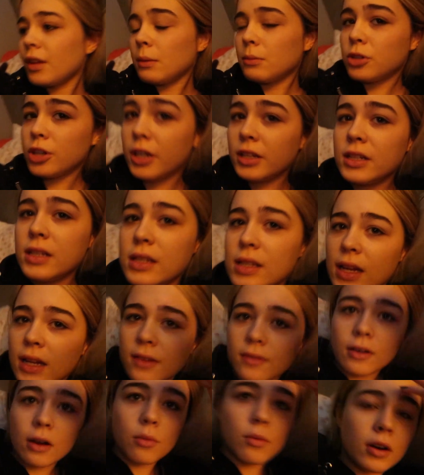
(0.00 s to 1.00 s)
I'm trying to decide
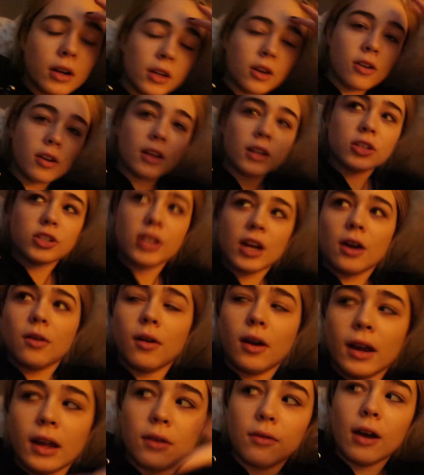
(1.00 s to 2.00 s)
if I want to go get a
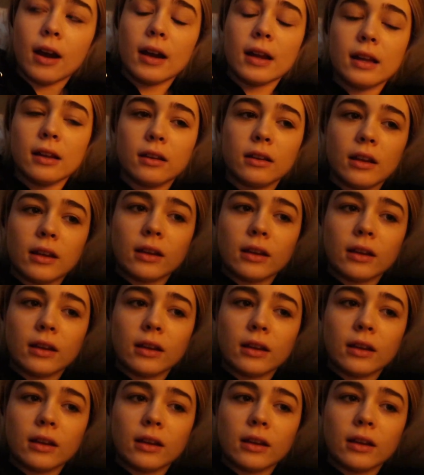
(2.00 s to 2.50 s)
shower and get ready and